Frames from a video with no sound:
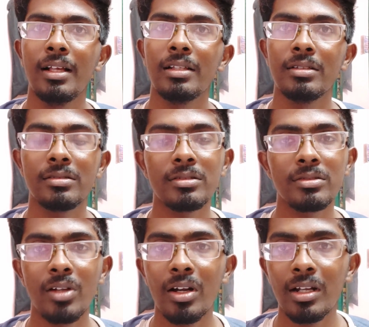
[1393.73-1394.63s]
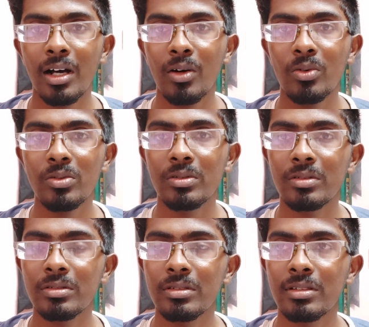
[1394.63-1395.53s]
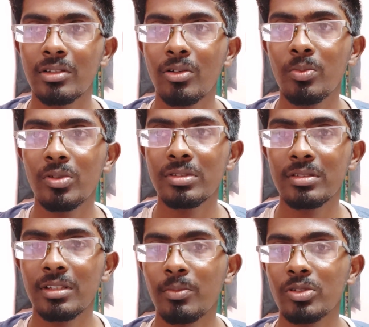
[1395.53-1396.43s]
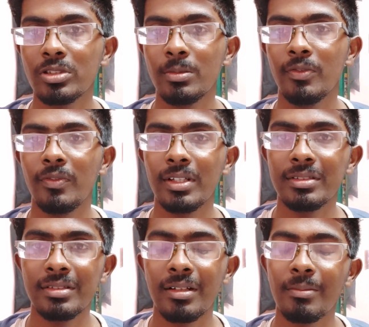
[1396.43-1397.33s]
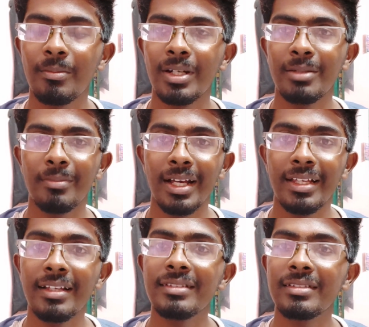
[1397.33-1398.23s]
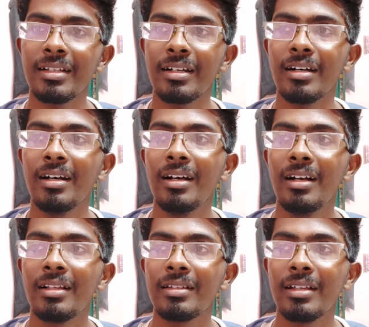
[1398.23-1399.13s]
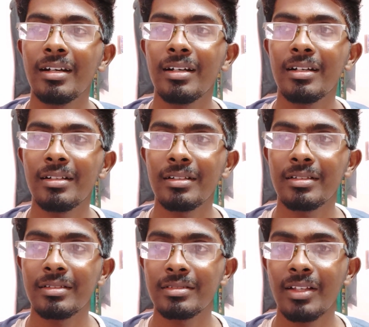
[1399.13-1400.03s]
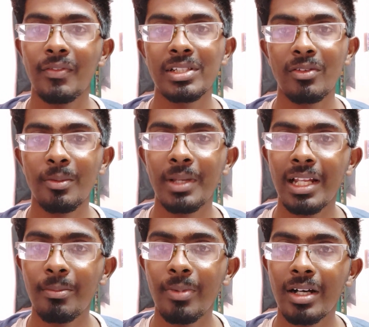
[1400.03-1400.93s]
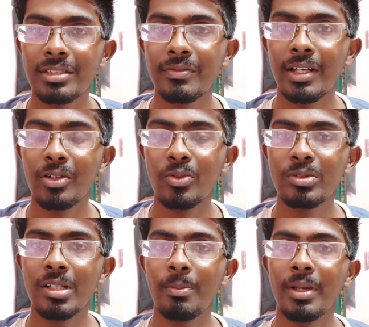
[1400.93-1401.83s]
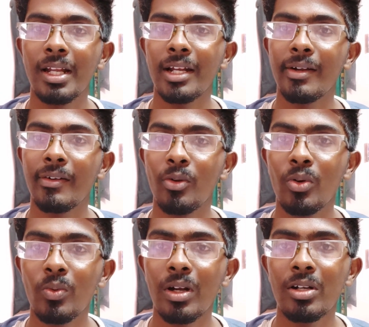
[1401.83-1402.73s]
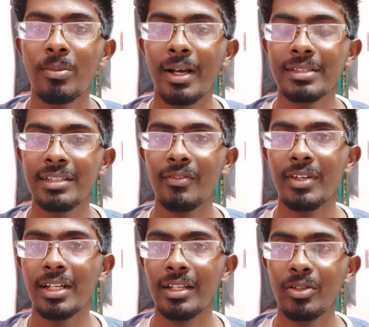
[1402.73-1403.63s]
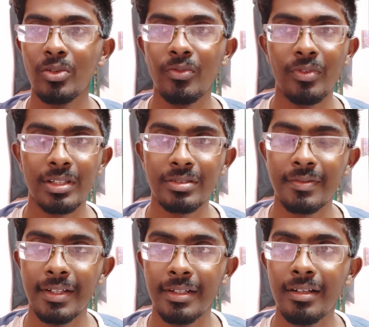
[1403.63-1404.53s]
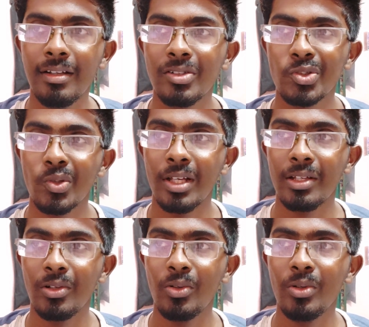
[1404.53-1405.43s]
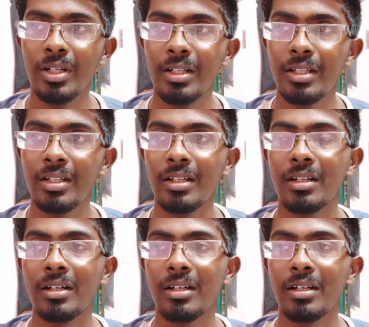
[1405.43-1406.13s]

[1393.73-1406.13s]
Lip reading: This is not how the sound post is supposed to be fixed, but in my case the surface of the PLA parts were too slippery and I don't want to myself getting too frustrated, so I glued it